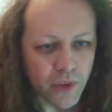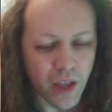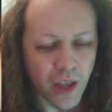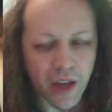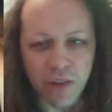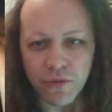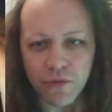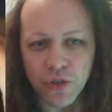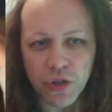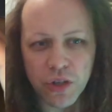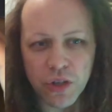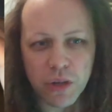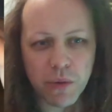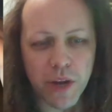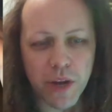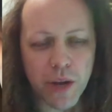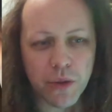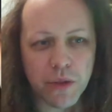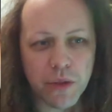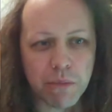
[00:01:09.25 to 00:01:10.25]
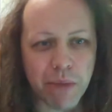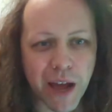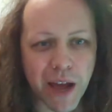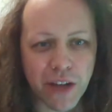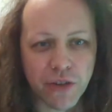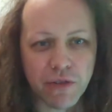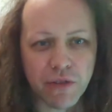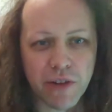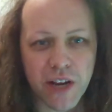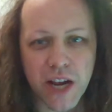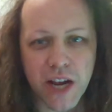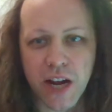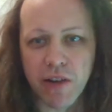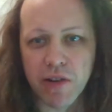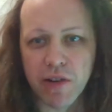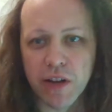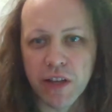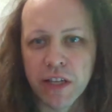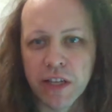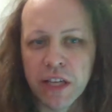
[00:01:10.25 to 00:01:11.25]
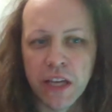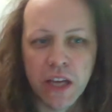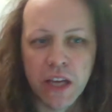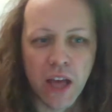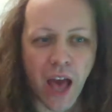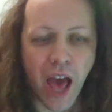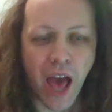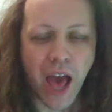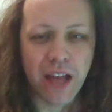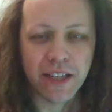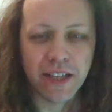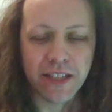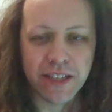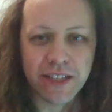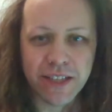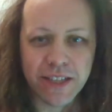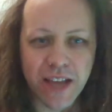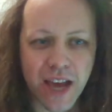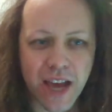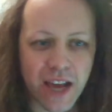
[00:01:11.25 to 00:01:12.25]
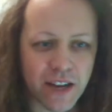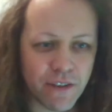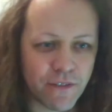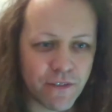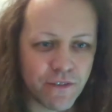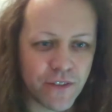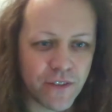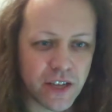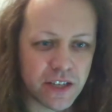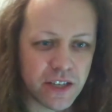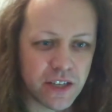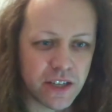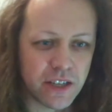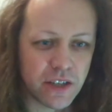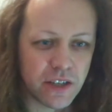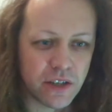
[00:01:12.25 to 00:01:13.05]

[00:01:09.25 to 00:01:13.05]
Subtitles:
I've done away with the battery area and instead fitted